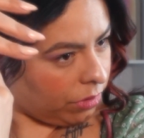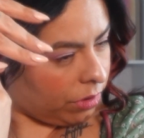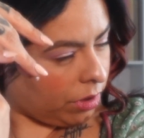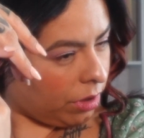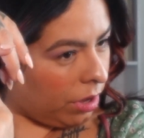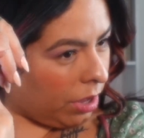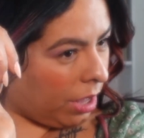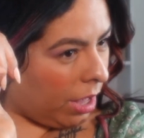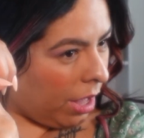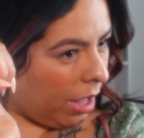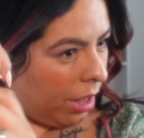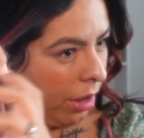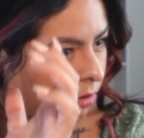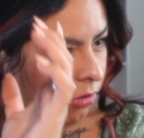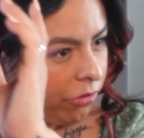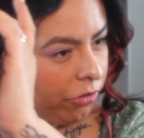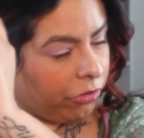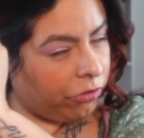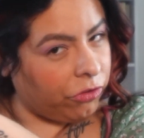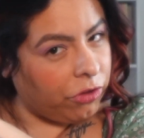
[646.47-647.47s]
again,
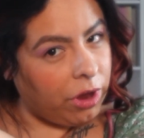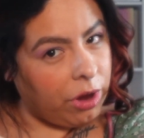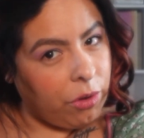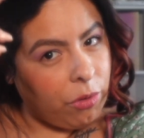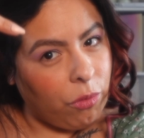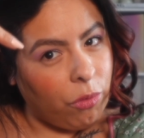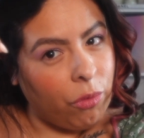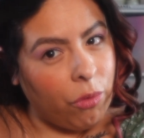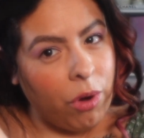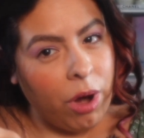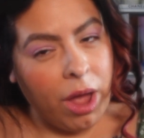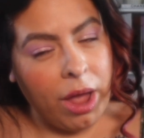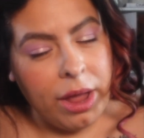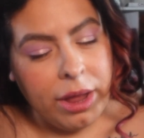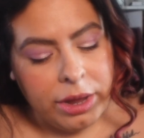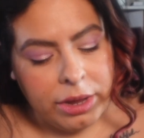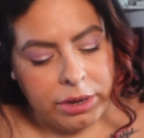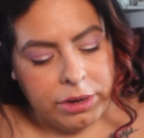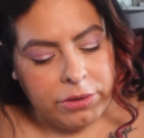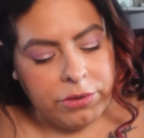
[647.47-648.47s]
just like
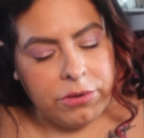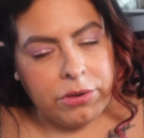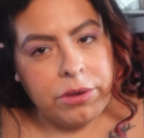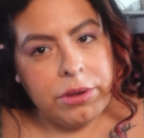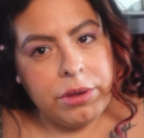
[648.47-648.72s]
right